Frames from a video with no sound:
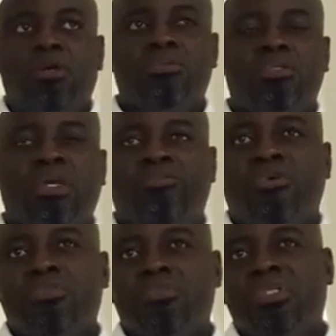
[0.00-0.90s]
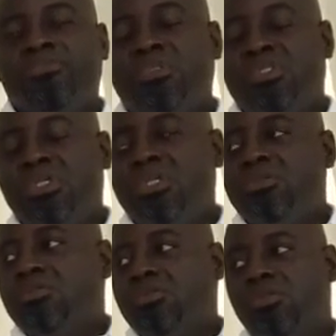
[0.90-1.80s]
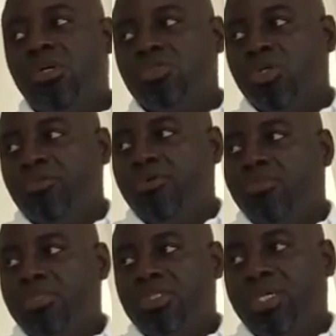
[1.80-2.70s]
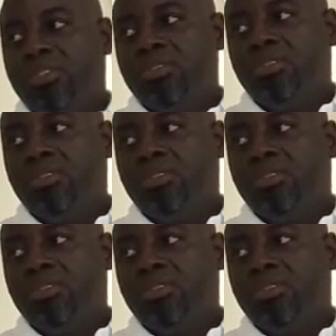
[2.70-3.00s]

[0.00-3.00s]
Say from 17 to about 24%.